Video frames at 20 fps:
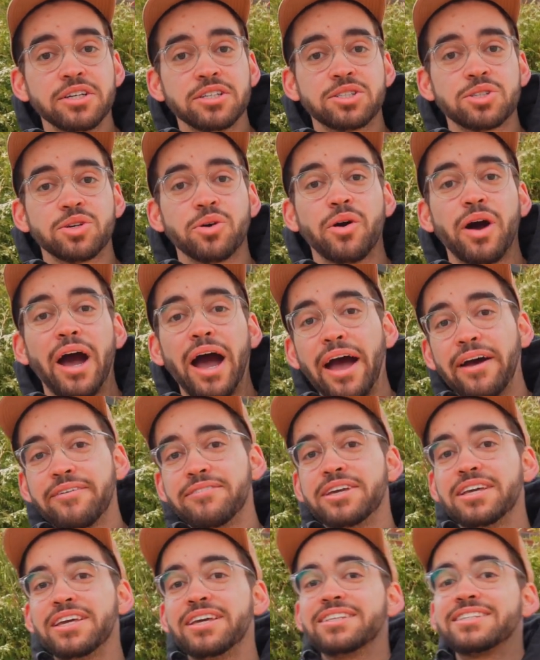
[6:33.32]
So
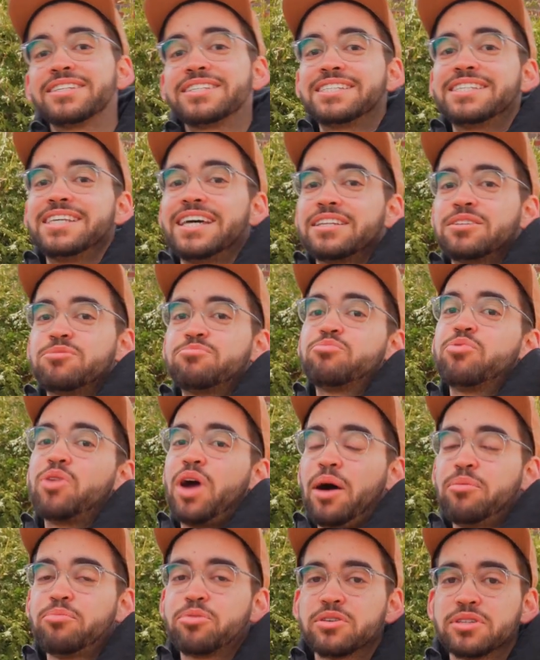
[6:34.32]
having it set
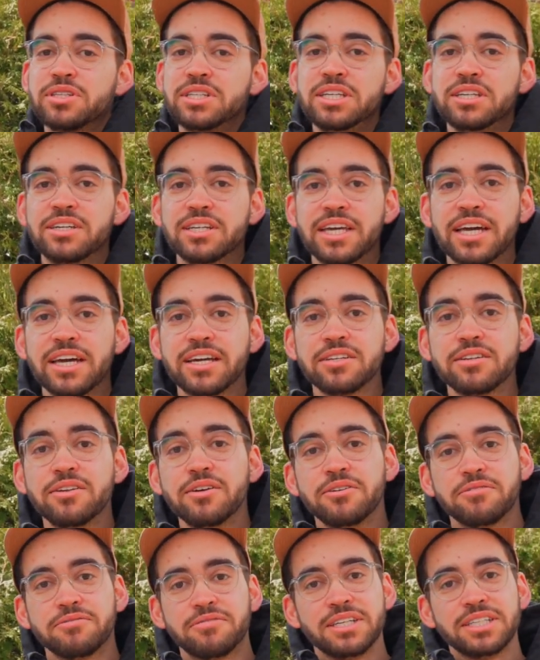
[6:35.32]
properly, again,
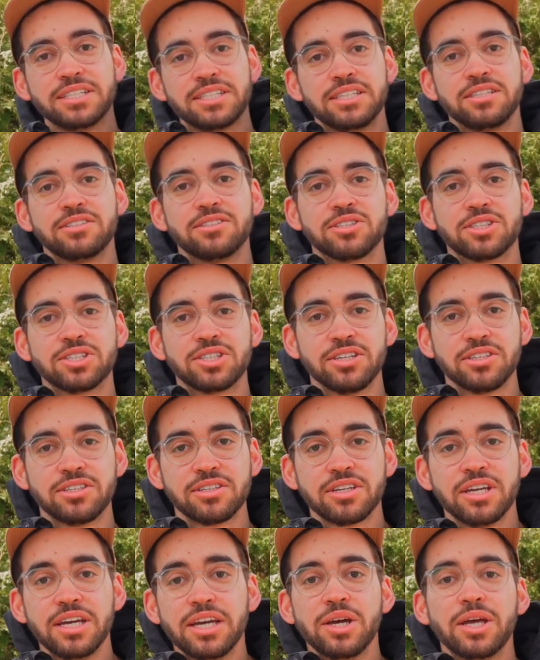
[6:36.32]
facing the
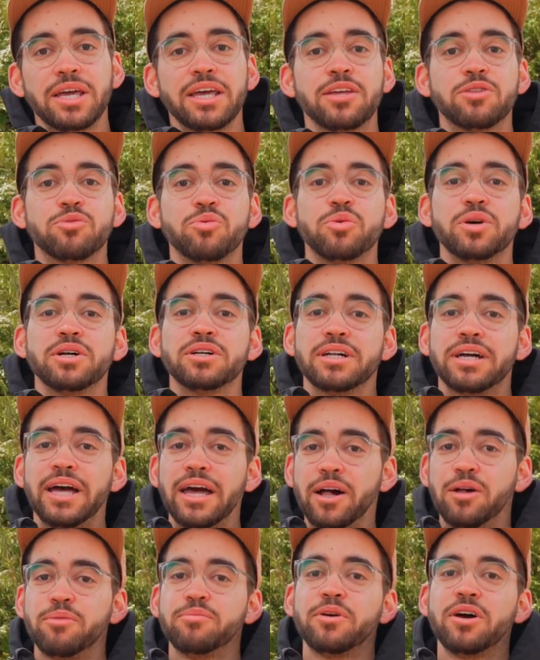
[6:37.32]
sun, it will
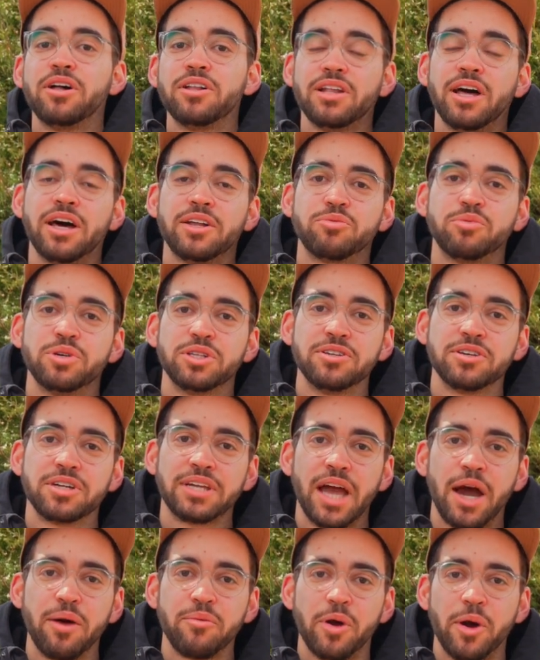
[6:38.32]
help a lot with the
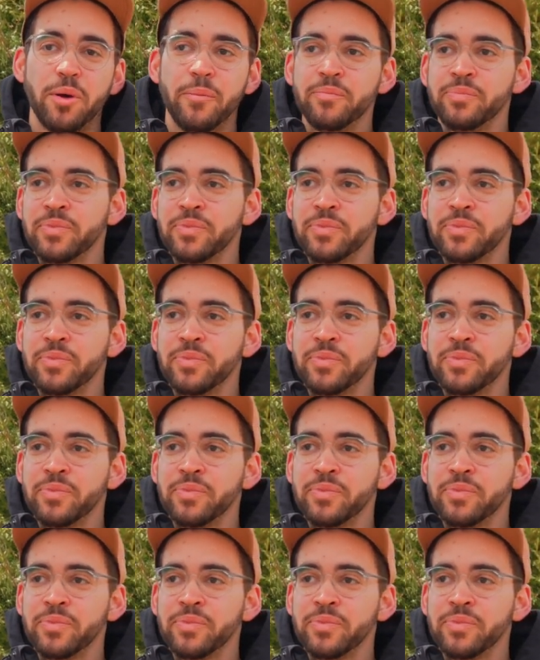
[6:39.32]
camera.